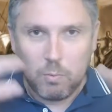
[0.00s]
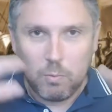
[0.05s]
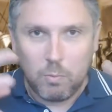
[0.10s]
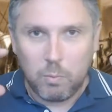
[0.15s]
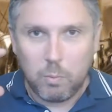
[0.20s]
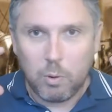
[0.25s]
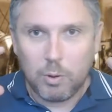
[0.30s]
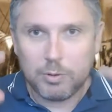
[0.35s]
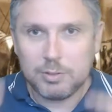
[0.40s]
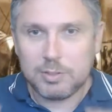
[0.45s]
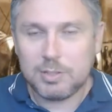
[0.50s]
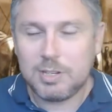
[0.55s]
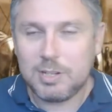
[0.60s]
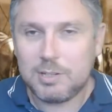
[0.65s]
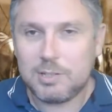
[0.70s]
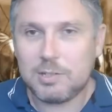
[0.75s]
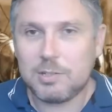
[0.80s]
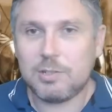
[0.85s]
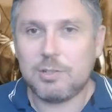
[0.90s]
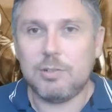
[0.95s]
wanted
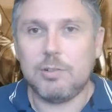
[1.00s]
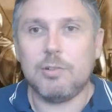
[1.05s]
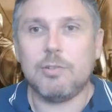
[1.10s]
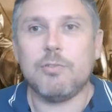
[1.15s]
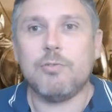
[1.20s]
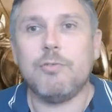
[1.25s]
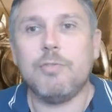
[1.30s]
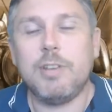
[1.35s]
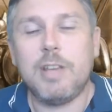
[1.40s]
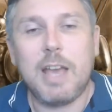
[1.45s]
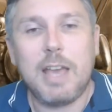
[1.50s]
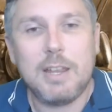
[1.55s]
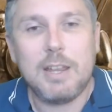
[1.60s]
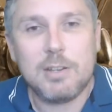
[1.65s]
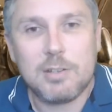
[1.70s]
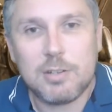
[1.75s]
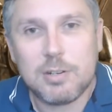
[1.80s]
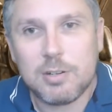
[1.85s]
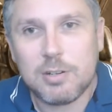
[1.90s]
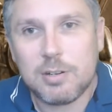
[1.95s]
to
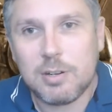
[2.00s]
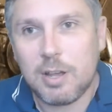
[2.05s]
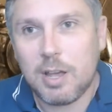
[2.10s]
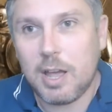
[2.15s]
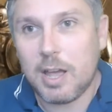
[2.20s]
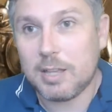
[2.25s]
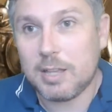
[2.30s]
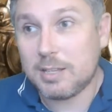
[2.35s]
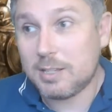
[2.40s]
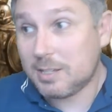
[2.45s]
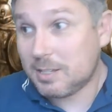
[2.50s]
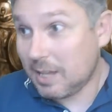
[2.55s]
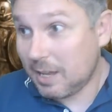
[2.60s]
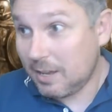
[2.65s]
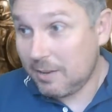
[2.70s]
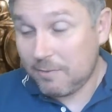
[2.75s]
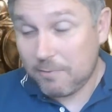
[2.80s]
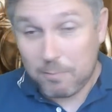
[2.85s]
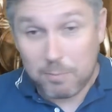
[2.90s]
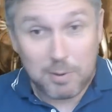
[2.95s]
create a
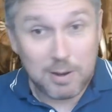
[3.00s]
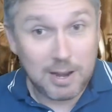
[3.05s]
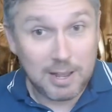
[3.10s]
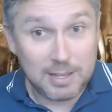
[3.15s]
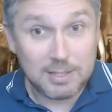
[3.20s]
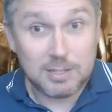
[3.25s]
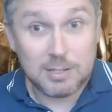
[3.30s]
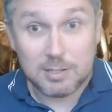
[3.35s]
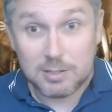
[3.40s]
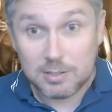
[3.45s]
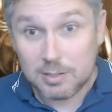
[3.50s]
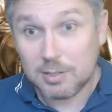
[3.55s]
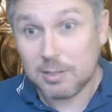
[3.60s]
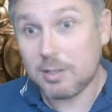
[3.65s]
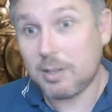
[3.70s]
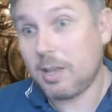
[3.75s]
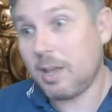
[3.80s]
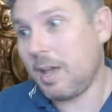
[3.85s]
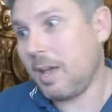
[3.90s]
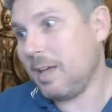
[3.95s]
safe place,
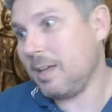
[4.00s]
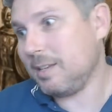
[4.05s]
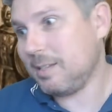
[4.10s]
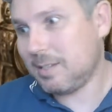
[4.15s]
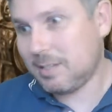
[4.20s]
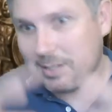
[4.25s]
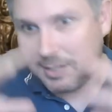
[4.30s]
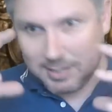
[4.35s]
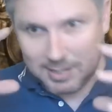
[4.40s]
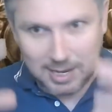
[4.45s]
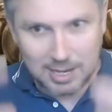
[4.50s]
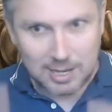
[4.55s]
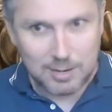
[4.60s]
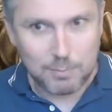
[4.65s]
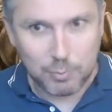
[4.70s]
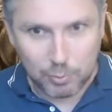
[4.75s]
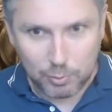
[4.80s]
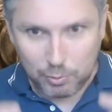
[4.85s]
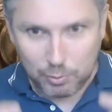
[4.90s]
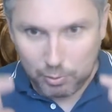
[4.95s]
a
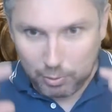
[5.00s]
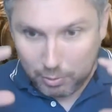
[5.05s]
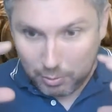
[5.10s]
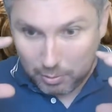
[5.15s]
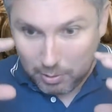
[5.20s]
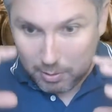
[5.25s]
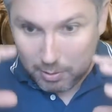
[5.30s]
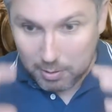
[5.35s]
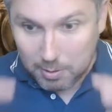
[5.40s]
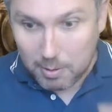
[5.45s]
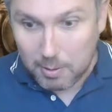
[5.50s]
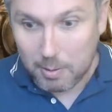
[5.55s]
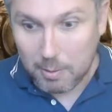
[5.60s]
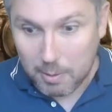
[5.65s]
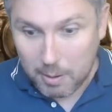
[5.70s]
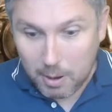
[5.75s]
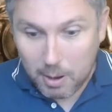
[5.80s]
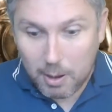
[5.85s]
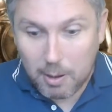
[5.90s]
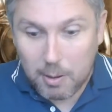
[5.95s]
stable
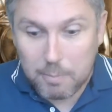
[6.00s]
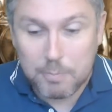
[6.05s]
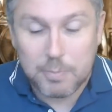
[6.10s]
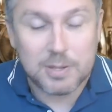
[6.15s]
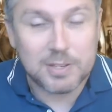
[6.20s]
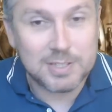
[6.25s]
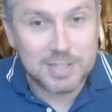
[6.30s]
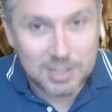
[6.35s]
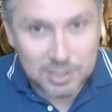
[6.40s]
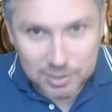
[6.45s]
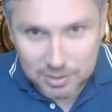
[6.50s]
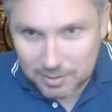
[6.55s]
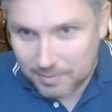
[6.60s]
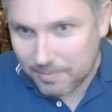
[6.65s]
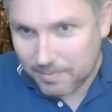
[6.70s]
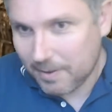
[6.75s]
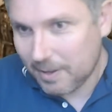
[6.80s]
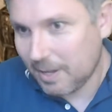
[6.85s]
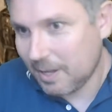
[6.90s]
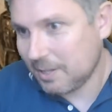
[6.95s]
uh, position
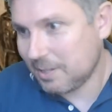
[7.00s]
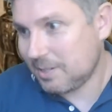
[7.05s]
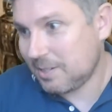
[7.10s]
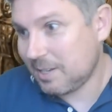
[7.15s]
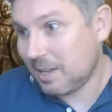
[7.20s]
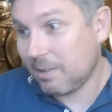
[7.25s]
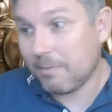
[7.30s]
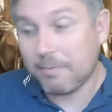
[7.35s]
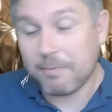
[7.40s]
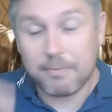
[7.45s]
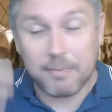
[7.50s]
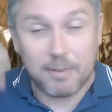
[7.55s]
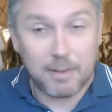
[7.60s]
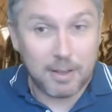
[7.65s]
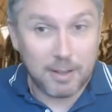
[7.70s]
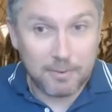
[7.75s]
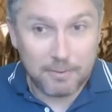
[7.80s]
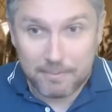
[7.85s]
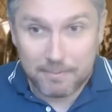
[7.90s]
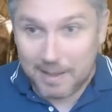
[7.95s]
for herself, for her
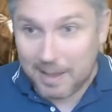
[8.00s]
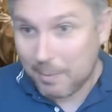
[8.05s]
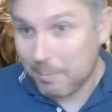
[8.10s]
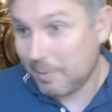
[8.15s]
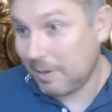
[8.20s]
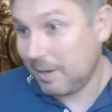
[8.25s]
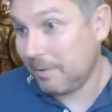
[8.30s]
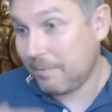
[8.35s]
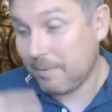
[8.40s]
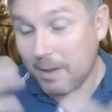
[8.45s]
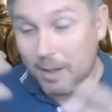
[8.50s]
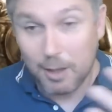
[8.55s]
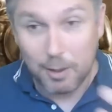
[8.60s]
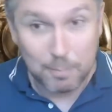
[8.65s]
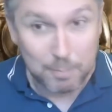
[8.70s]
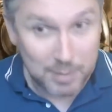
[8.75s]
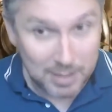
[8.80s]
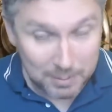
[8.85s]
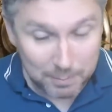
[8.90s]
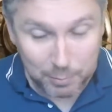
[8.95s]
family, for her
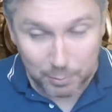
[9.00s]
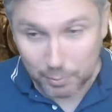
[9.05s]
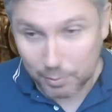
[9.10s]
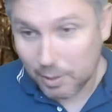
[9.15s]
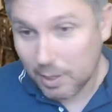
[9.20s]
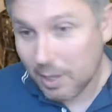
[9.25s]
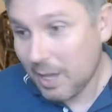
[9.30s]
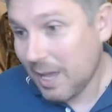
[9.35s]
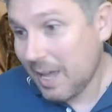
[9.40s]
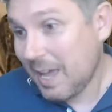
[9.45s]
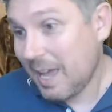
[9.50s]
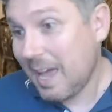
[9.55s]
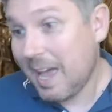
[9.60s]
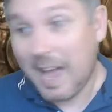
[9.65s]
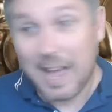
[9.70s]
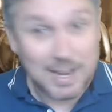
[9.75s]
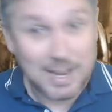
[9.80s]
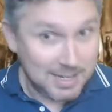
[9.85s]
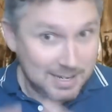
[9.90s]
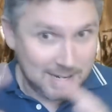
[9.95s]
people,
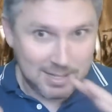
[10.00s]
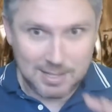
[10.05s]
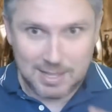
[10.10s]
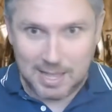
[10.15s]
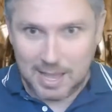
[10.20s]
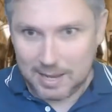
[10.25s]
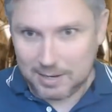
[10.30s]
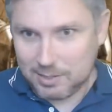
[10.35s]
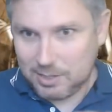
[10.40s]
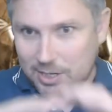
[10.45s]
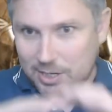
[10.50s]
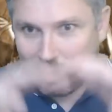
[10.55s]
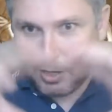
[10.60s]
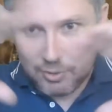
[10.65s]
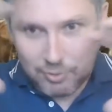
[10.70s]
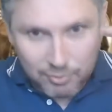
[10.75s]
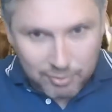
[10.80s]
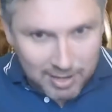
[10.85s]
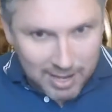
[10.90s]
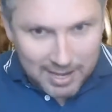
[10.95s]
and did that. She
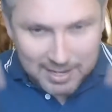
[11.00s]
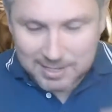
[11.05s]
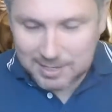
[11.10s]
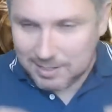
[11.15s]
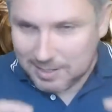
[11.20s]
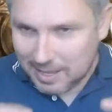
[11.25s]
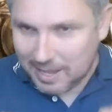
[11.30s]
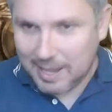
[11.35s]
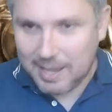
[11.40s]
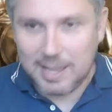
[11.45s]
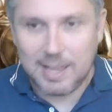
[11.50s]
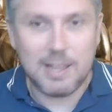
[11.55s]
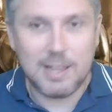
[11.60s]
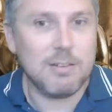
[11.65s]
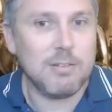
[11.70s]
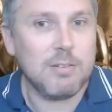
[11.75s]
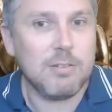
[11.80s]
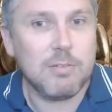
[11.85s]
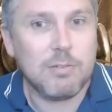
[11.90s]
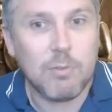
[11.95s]
created that
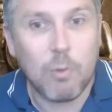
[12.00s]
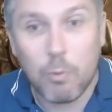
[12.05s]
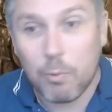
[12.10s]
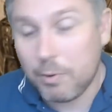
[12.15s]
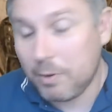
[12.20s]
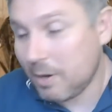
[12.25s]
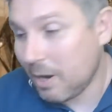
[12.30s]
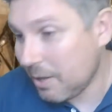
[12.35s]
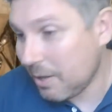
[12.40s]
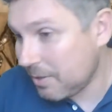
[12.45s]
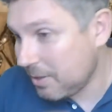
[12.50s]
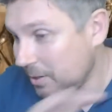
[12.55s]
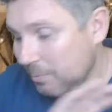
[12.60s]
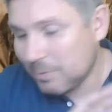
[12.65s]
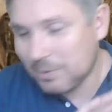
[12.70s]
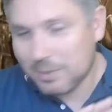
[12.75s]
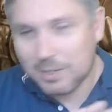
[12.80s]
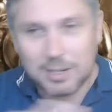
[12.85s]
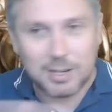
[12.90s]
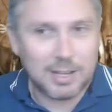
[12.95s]
in Dorne. Nothing was
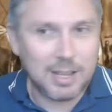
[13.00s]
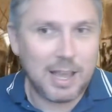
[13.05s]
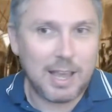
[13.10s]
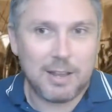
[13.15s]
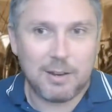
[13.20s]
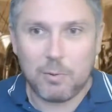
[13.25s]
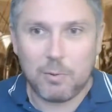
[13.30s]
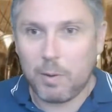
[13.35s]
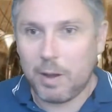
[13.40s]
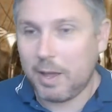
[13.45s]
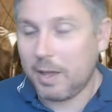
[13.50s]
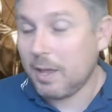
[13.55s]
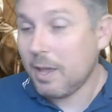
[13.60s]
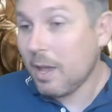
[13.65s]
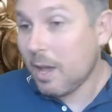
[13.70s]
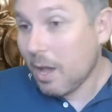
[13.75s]
going to get in her way.